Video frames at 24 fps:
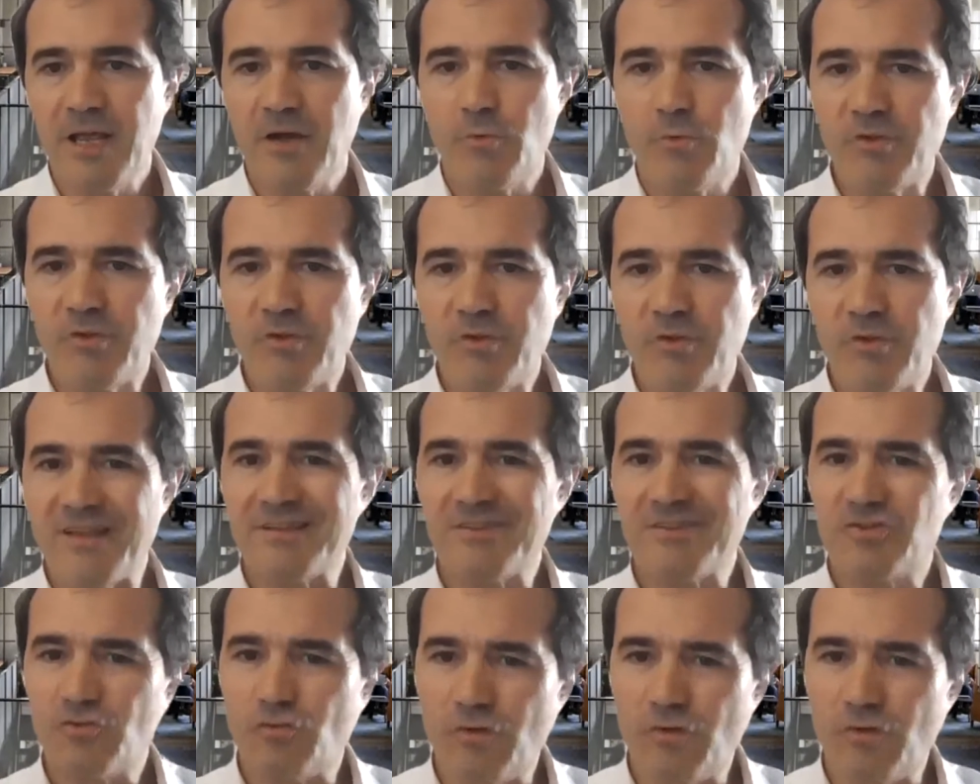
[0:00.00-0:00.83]
we
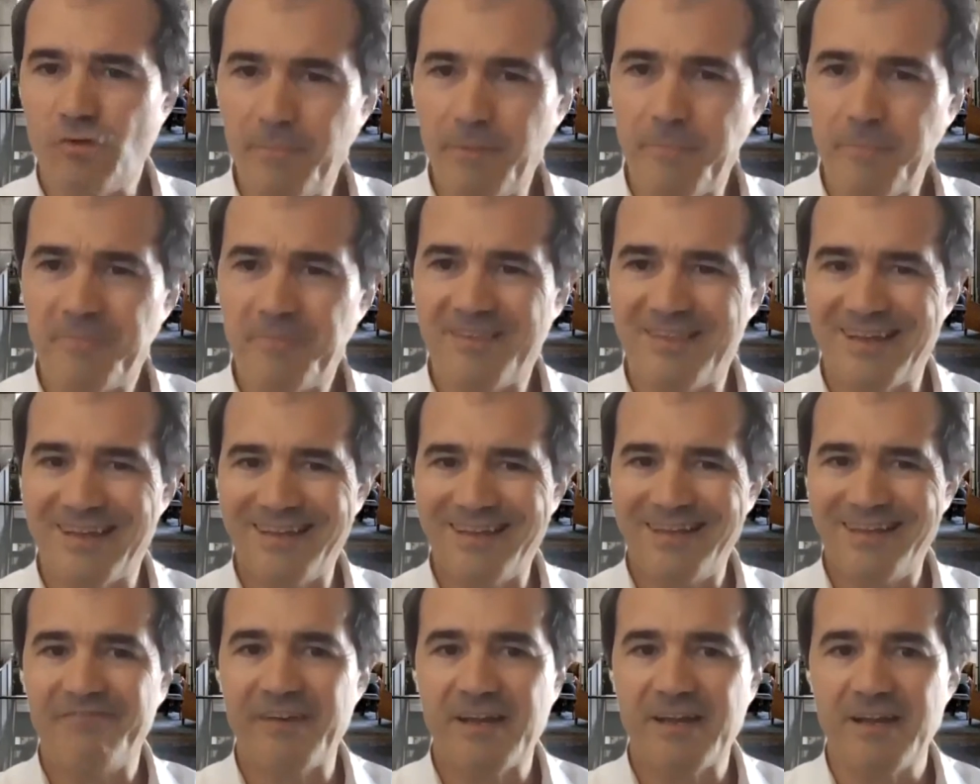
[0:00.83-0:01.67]
started to ramp up
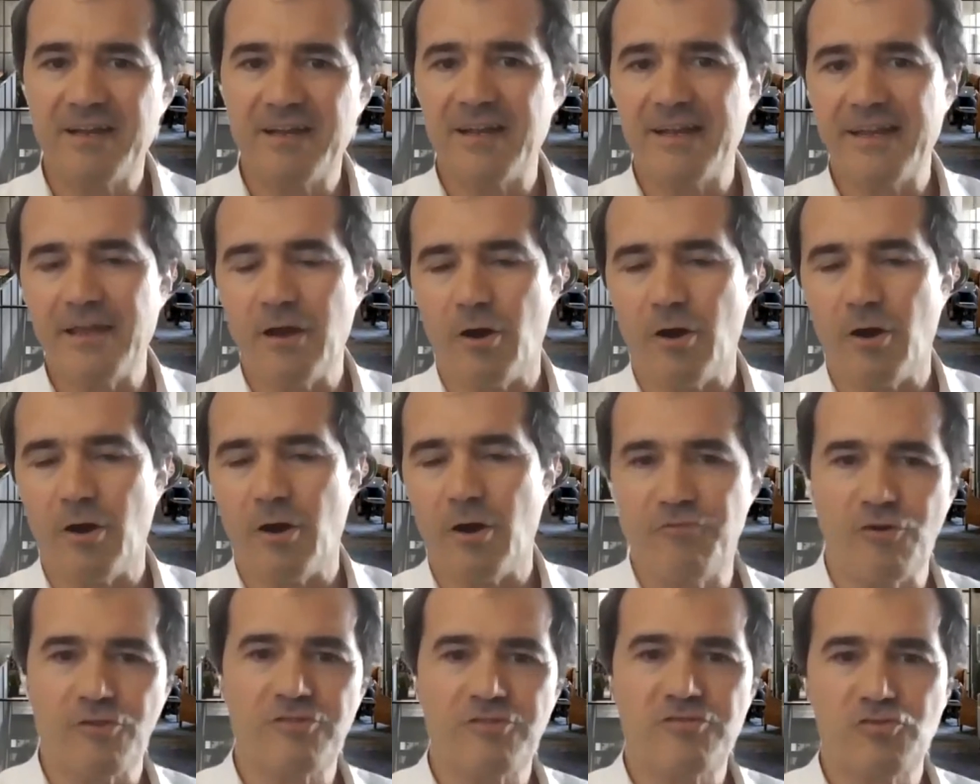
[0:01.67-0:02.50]
significantly our
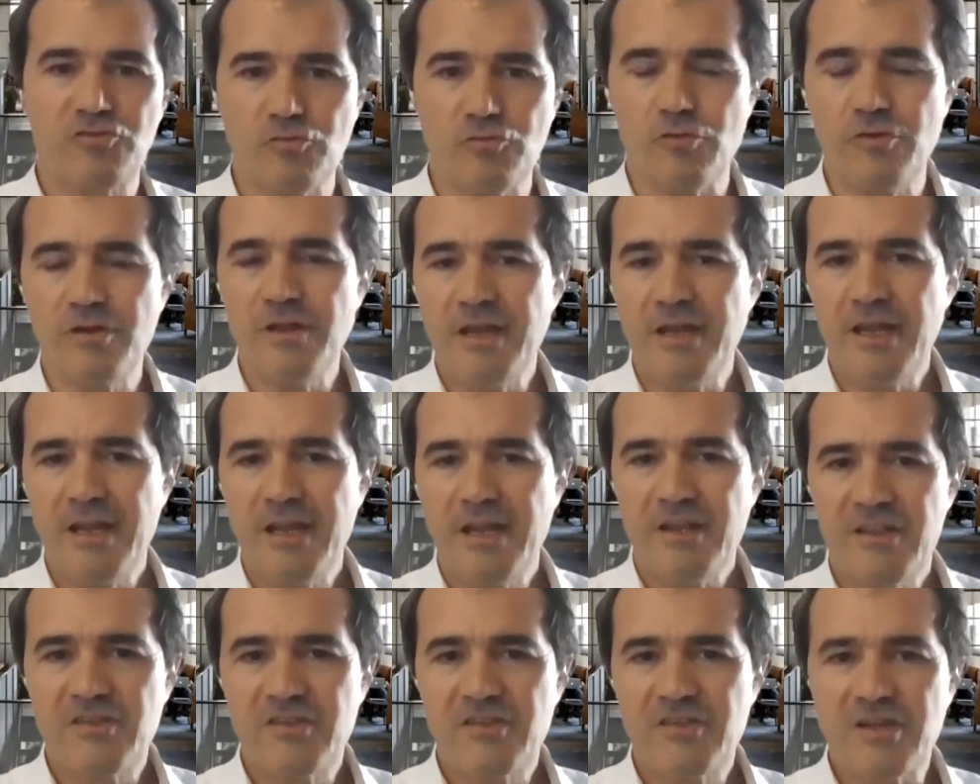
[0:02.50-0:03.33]
efforts to
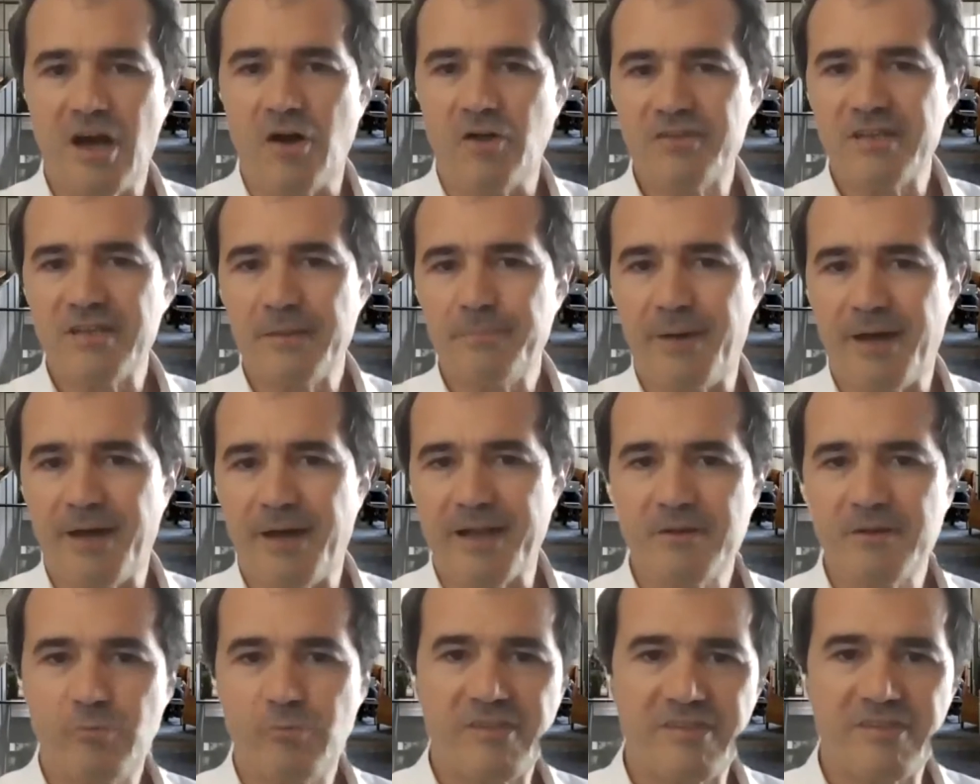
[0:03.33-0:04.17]
scout and
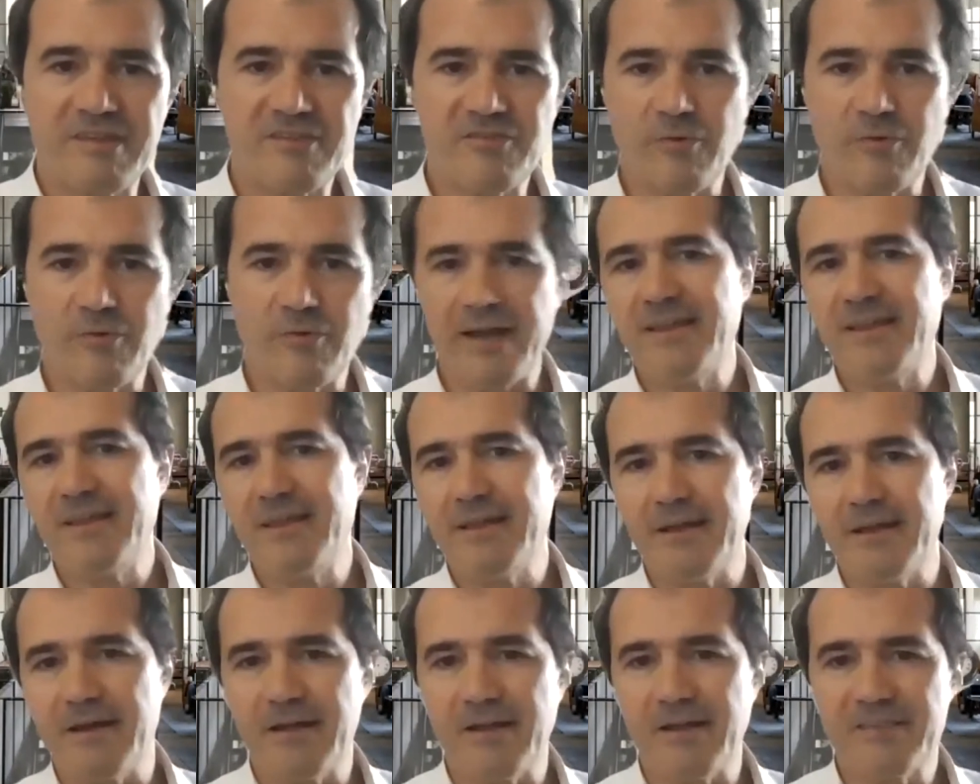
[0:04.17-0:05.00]
partner with
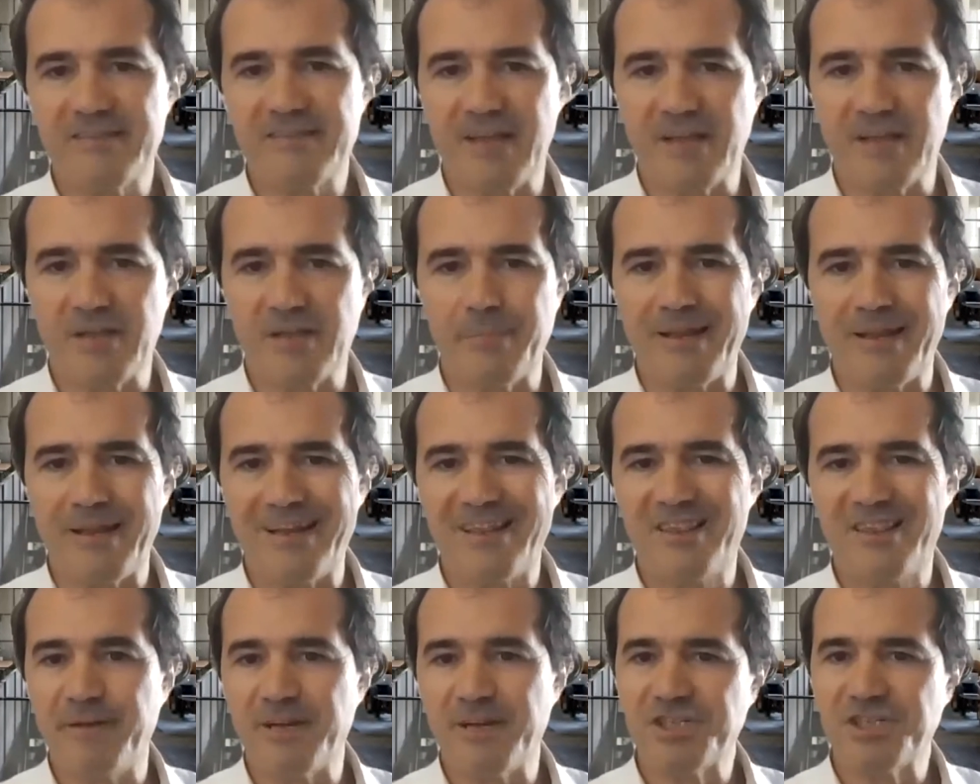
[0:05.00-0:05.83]
Israeli startups, and
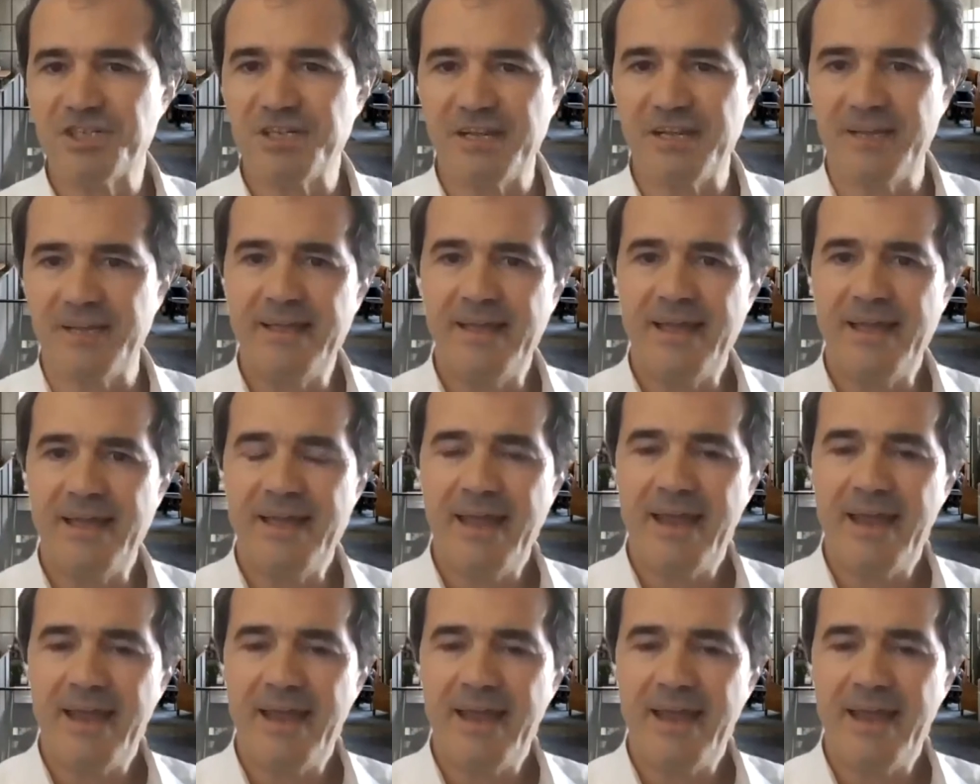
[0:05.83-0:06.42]
especially